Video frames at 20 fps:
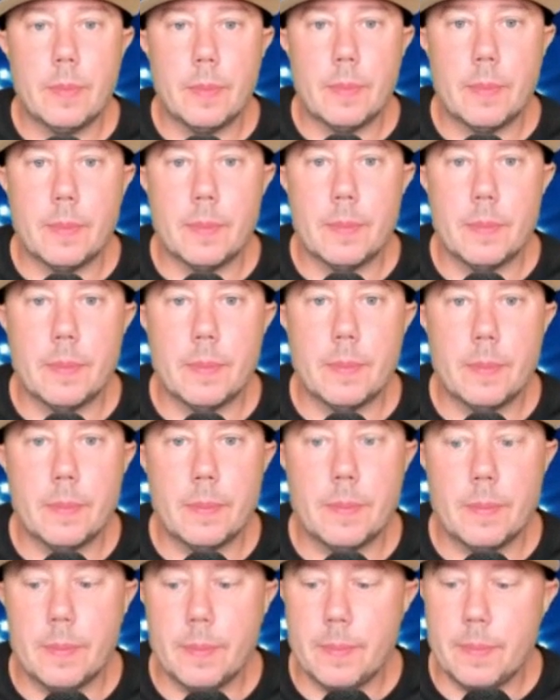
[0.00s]

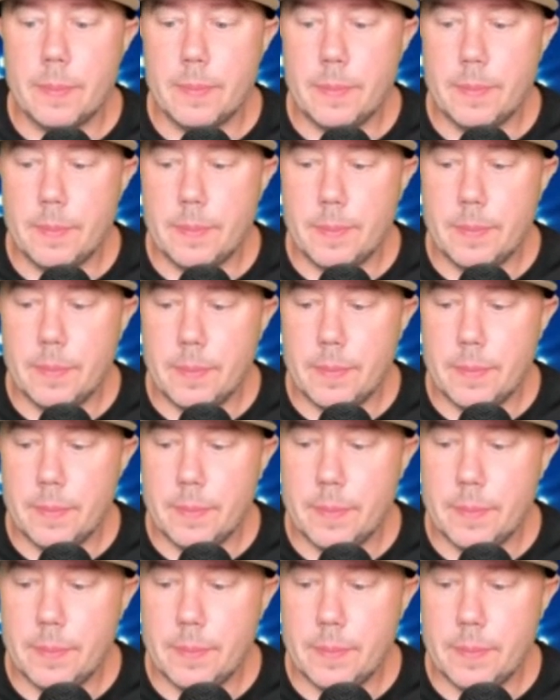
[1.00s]

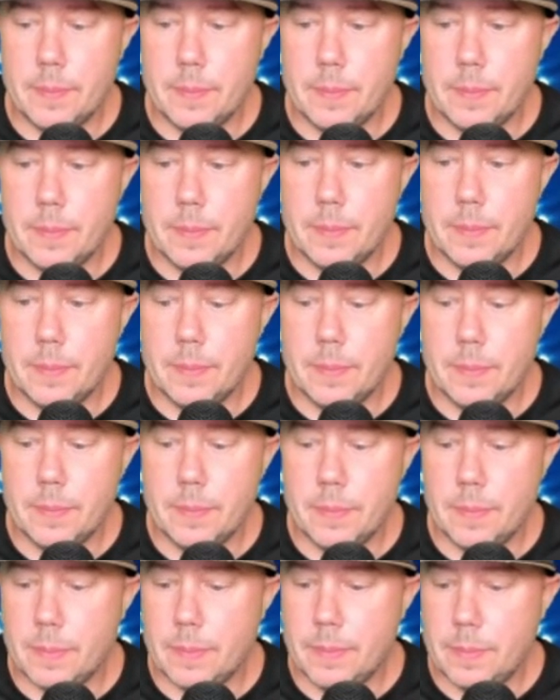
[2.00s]

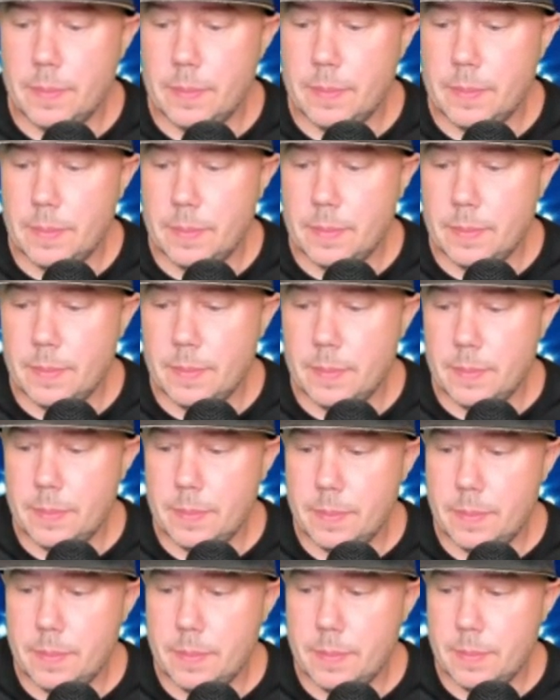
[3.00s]

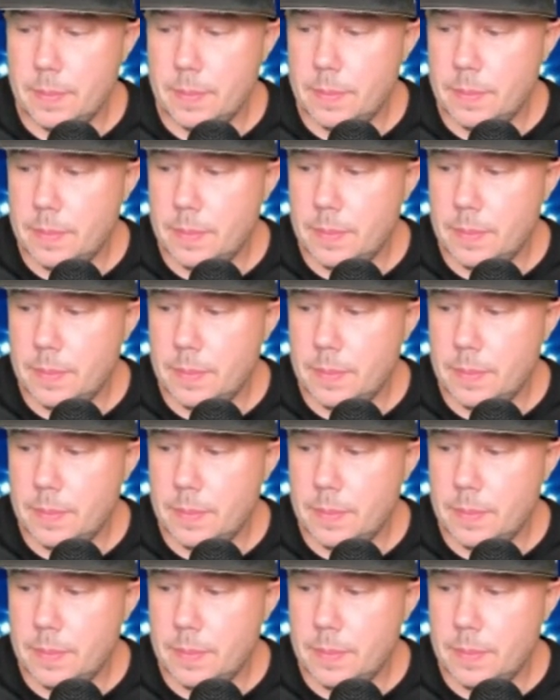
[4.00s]
(silent)